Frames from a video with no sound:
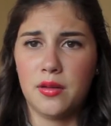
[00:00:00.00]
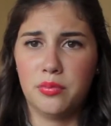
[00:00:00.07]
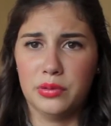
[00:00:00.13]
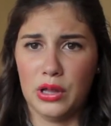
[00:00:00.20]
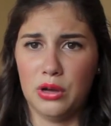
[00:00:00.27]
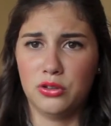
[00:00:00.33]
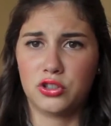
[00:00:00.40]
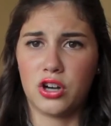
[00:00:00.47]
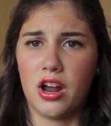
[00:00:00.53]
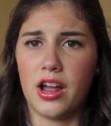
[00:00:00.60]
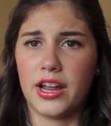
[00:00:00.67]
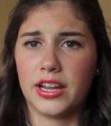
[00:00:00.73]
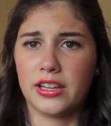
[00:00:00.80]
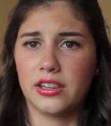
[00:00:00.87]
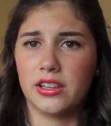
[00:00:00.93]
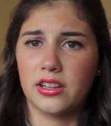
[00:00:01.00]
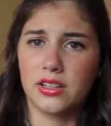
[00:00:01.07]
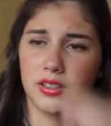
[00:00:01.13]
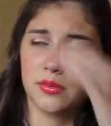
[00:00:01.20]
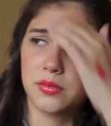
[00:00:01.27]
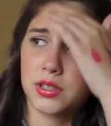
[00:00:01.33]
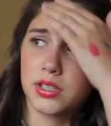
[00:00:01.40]
blow-drying
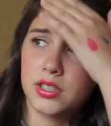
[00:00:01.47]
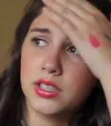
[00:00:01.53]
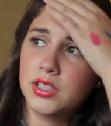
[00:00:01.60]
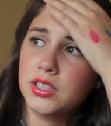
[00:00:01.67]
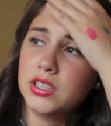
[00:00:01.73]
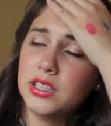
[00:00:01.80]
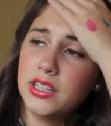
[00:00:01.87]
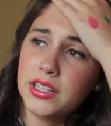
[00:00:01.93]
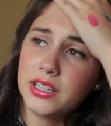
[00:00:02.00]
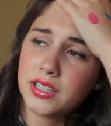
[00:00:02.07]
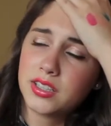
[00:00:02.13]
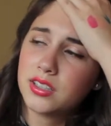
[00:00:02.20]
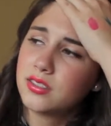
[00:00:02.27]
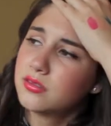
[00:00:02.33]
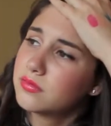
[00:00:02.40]
them or, like,